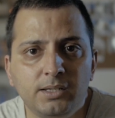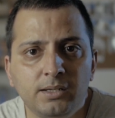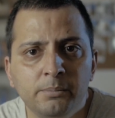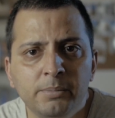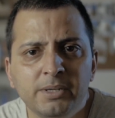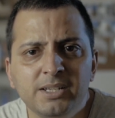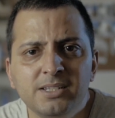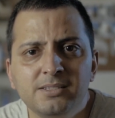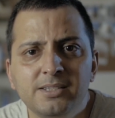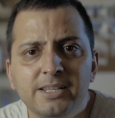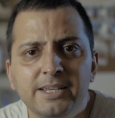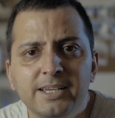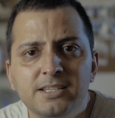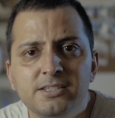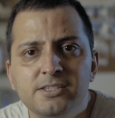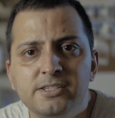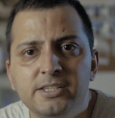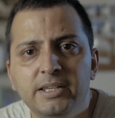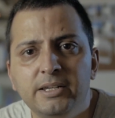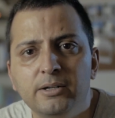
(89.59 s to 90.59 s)
Because they can
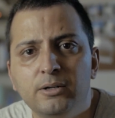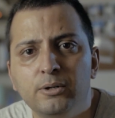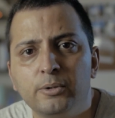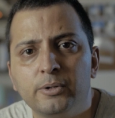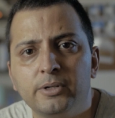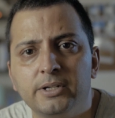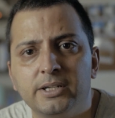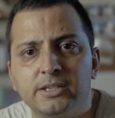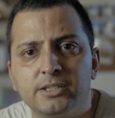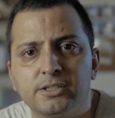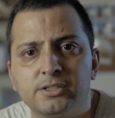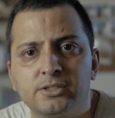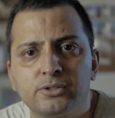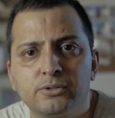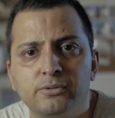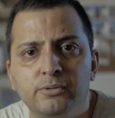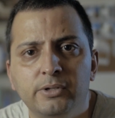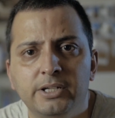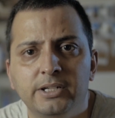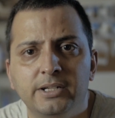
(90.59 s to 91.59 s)
see you looking at the
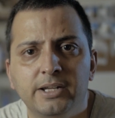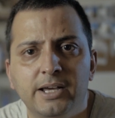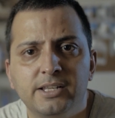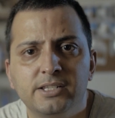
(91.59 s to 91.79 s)
screen,